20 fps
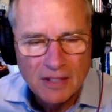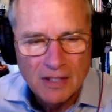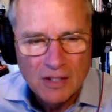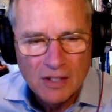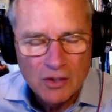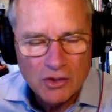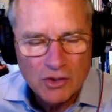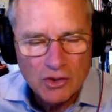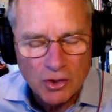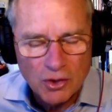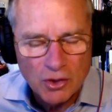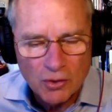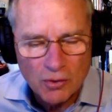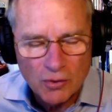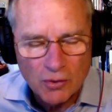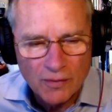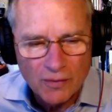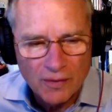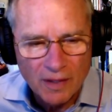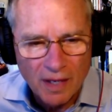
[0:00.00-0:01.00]

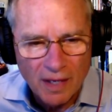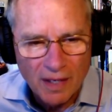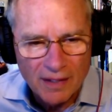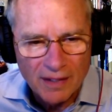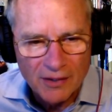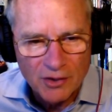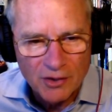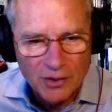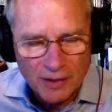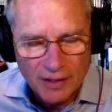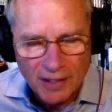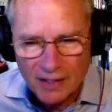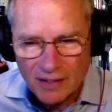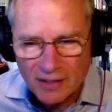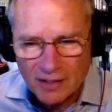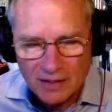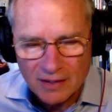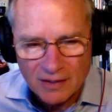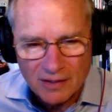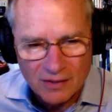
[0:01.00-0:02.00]
So in your case,
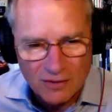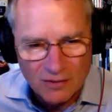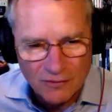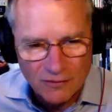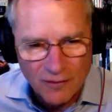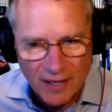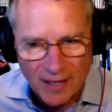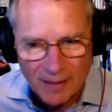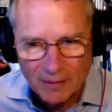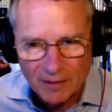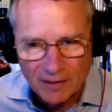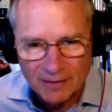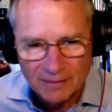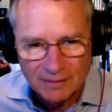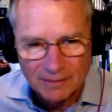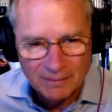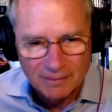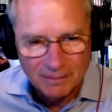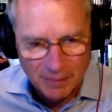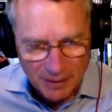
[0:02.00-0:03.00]
this is a family
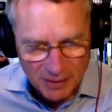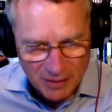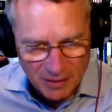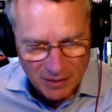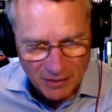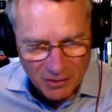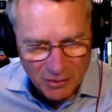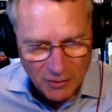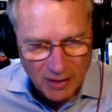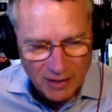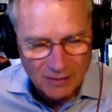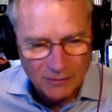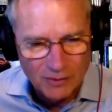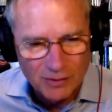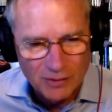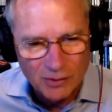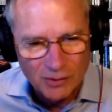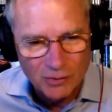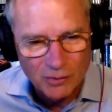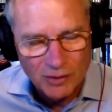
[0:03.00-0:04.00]
business, right? And we
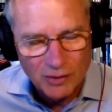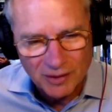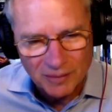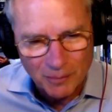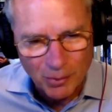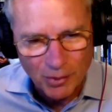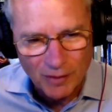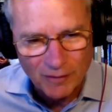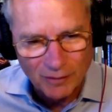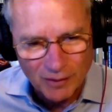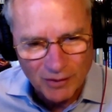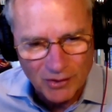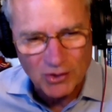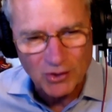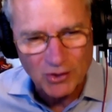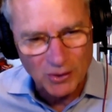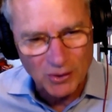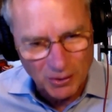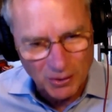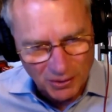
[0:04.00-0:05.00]
were really privileged
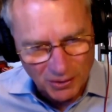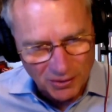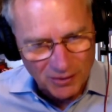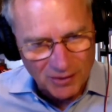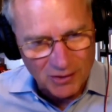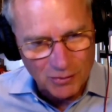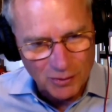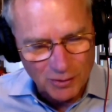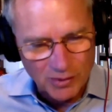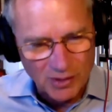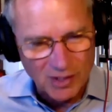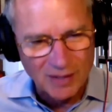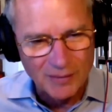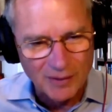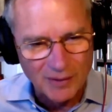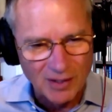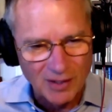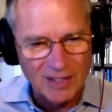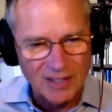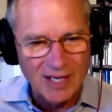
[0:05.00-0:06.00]
earlier as we were coming
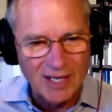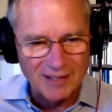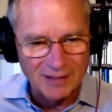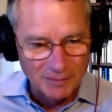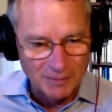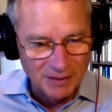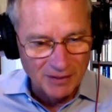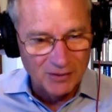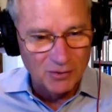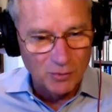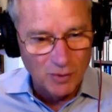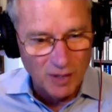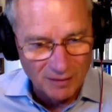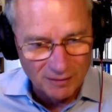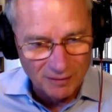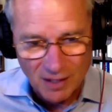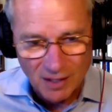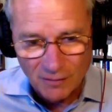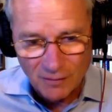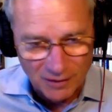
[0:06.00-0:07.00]
online to meet your
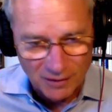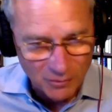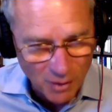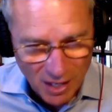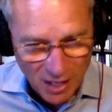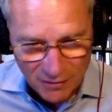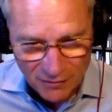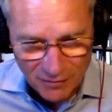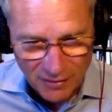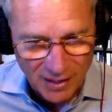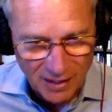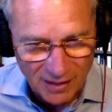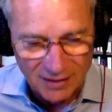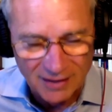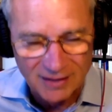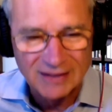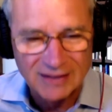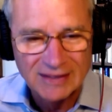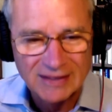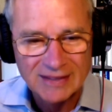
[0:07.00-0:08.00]
lovely wife,
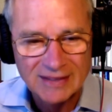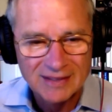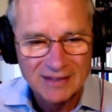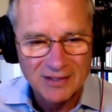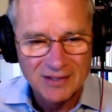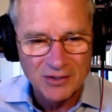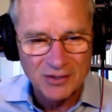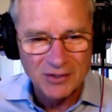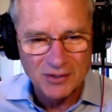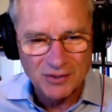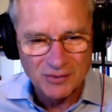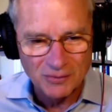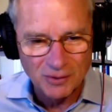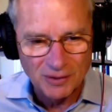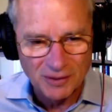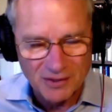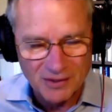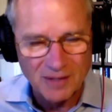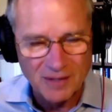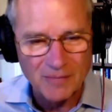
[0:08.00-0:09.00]
Haley. She's
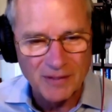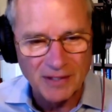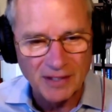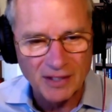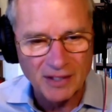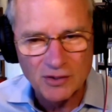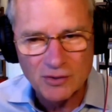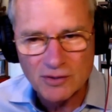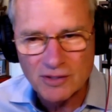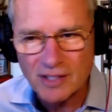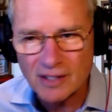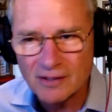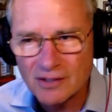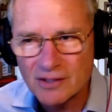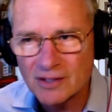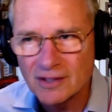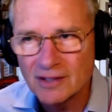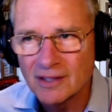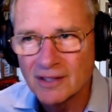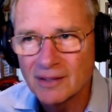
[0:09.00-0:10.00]
really something. Can you tell us
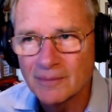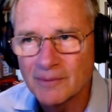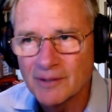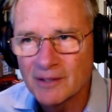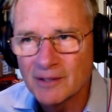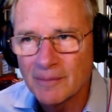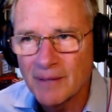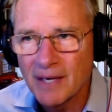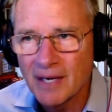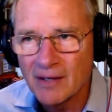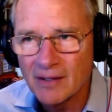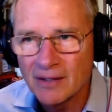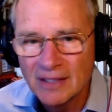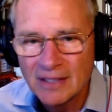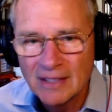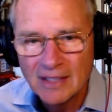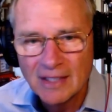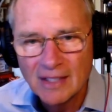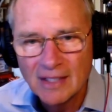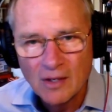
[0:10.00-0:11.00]
a little bit about
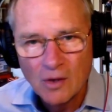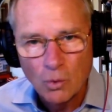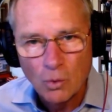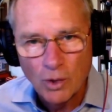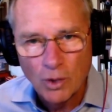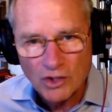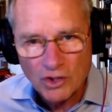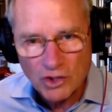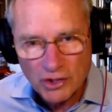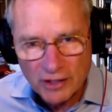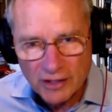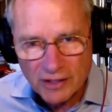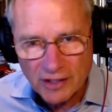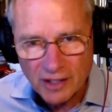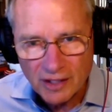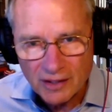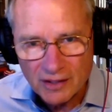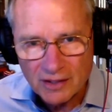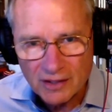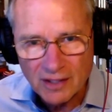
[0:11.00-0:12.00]
what she
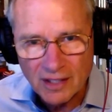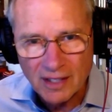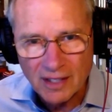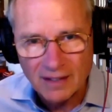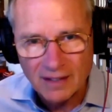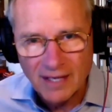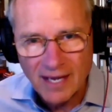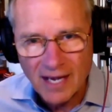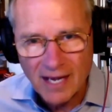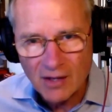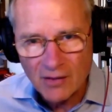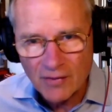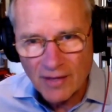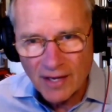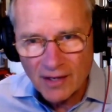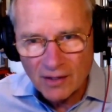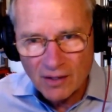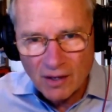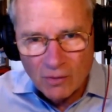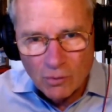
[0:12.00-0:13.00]
does and how
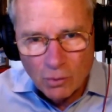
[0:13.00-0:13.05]
that all